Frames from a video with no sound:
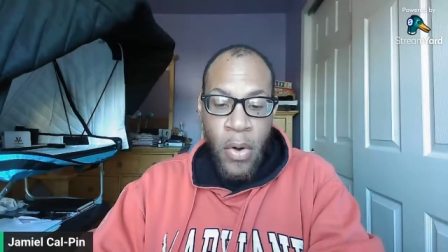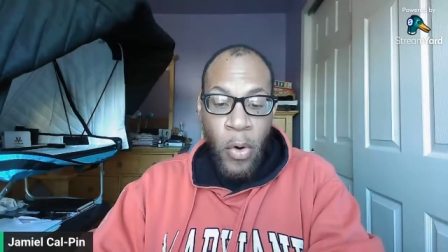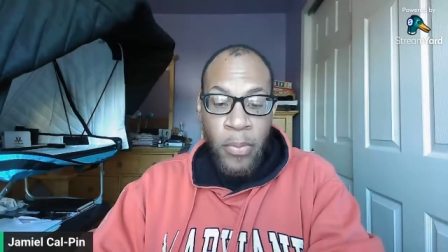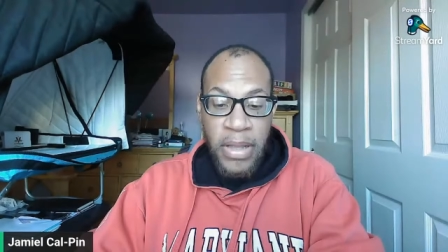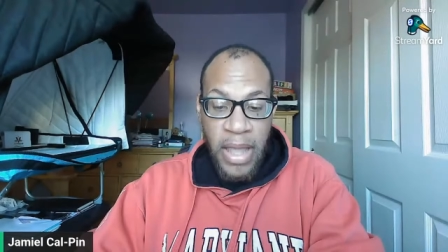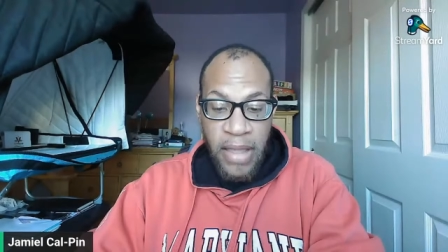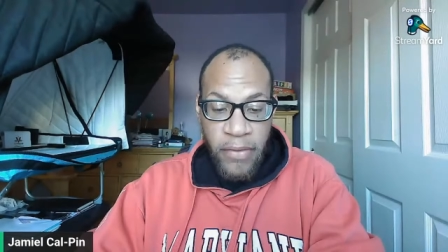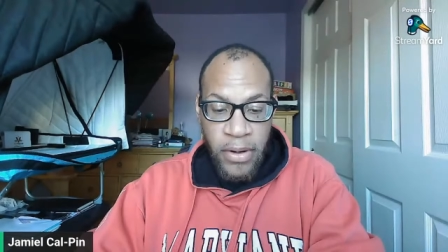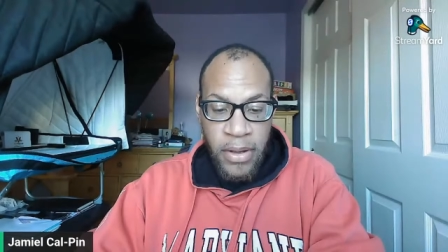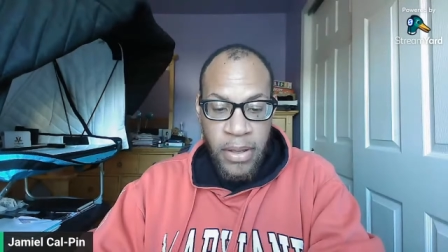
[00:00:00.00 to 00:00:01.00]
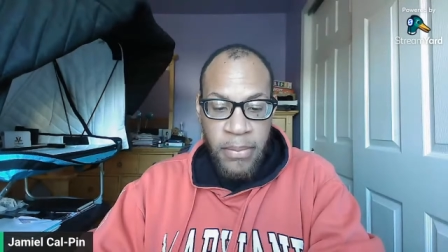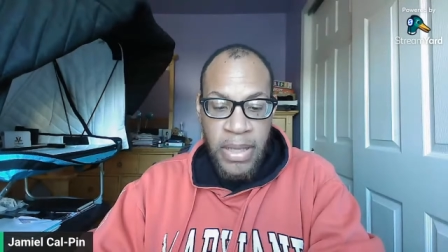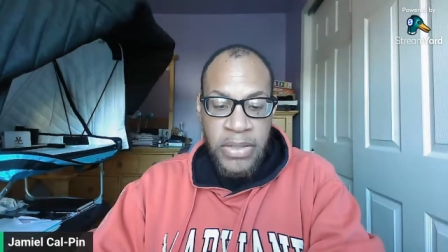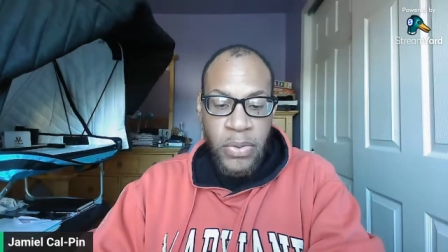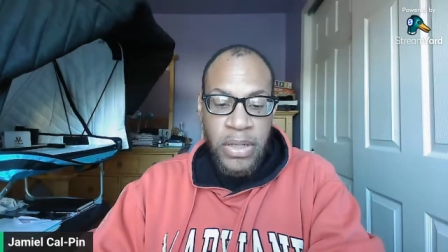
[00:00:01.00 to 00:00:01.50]
or behavior
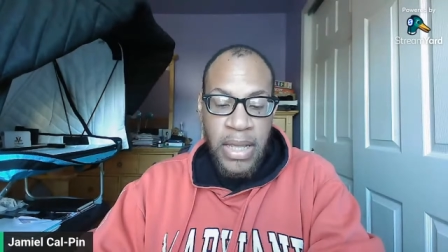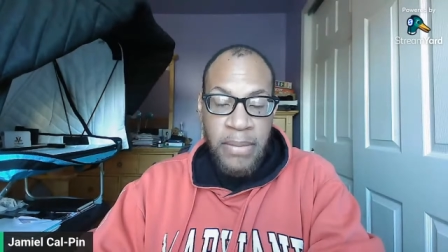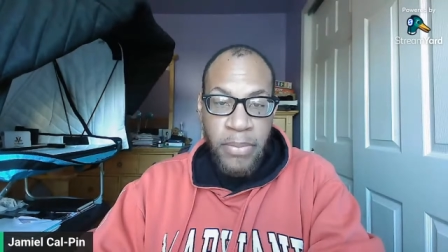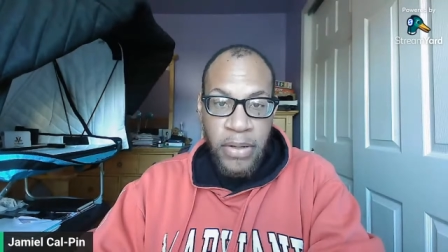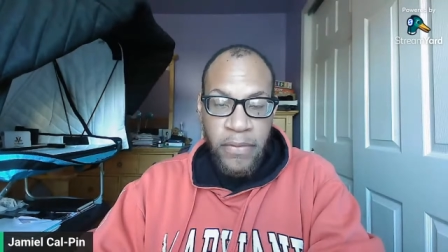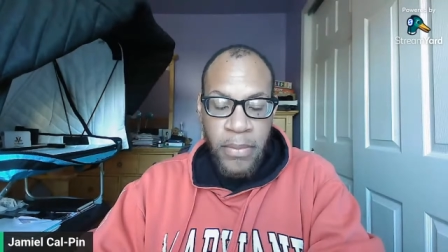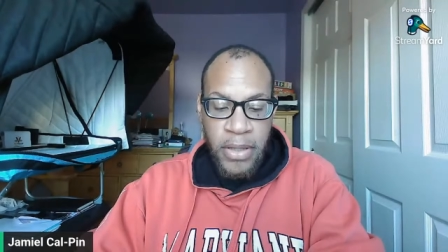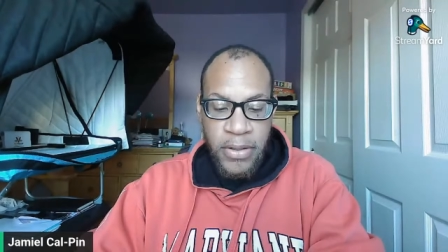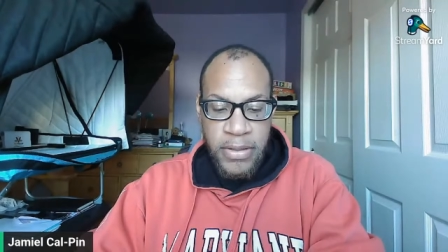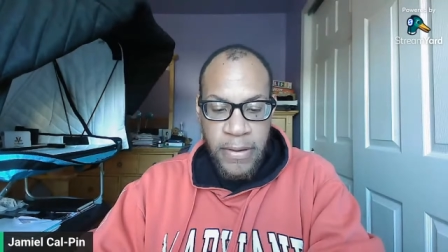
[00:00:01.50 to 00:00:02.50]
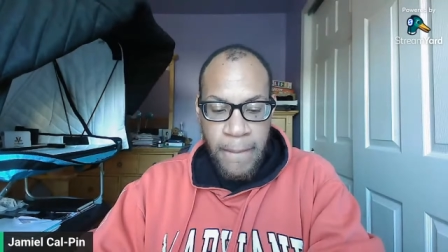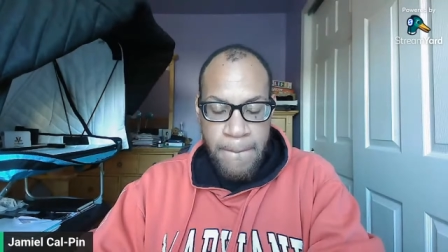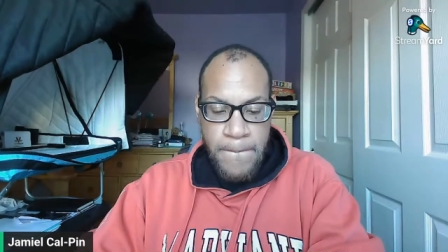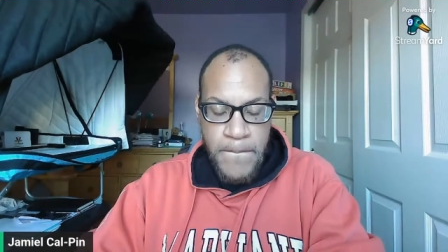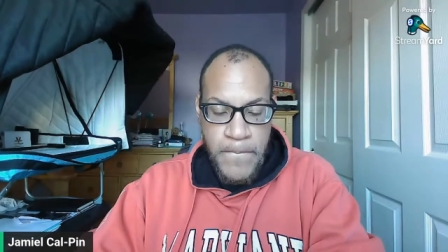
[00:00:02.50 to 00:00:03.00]
based on input from others.
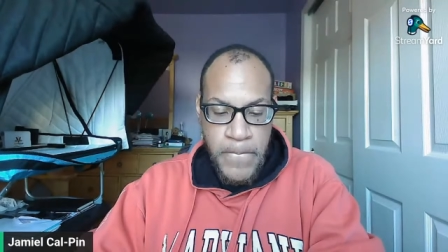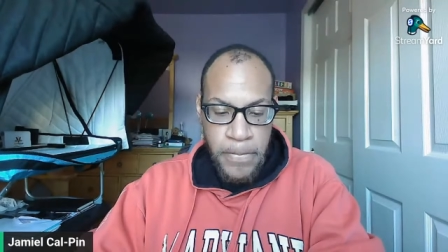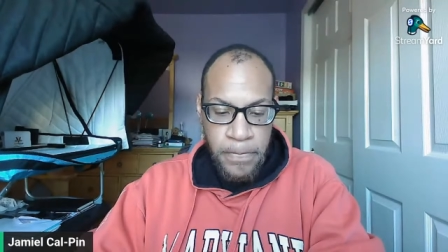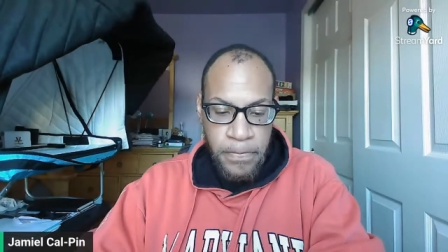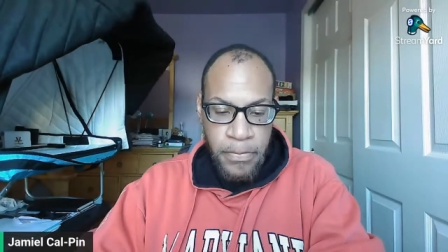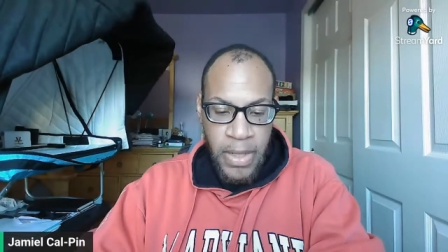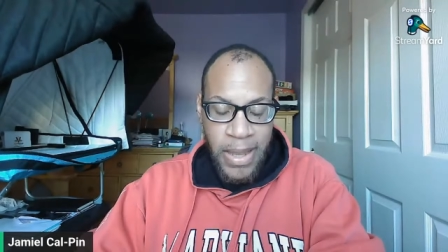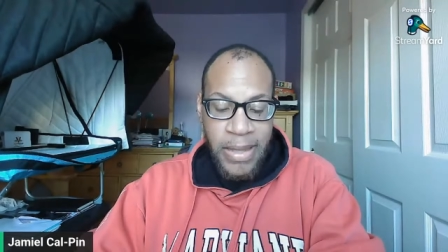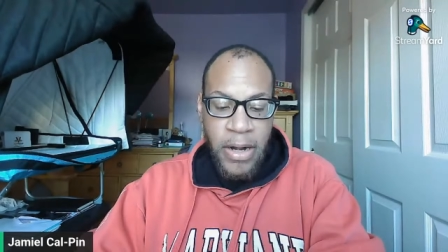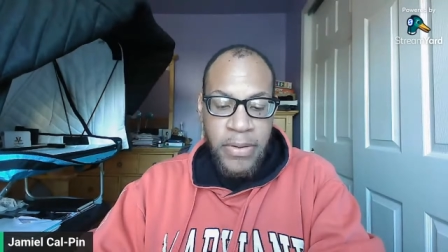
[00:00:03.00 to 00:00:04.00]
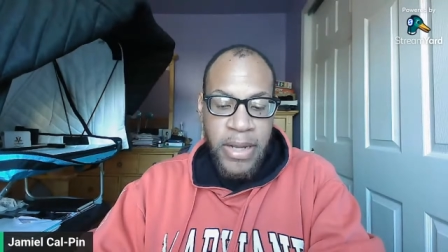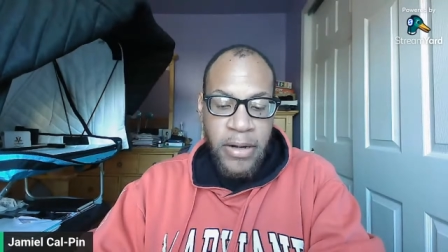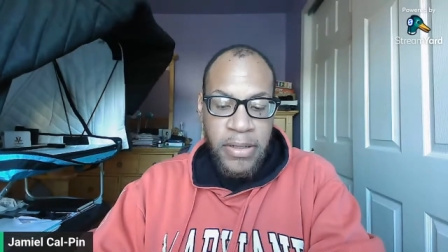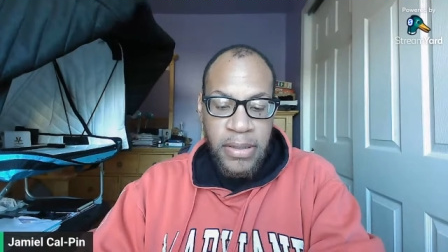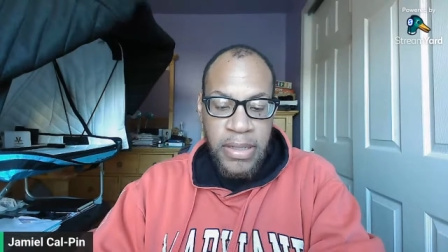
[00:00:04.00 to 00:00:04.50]
In our
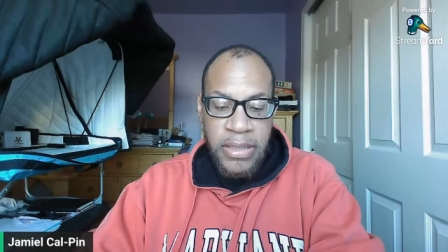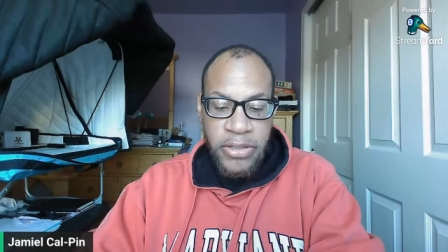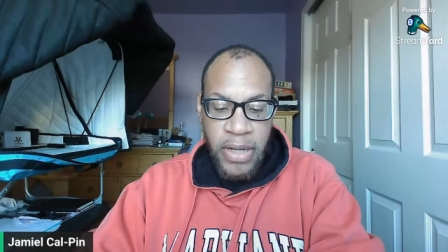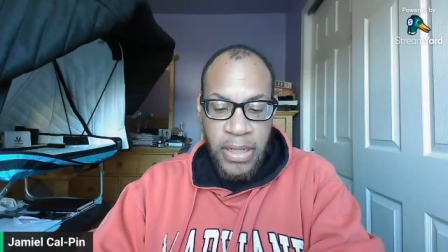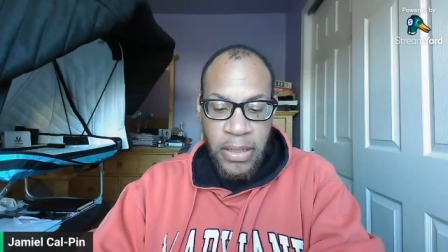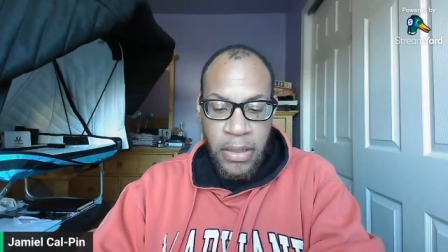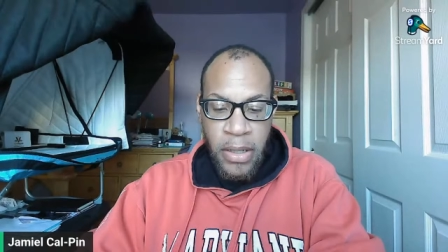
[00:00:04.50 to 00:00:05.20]
Dare to Lead training,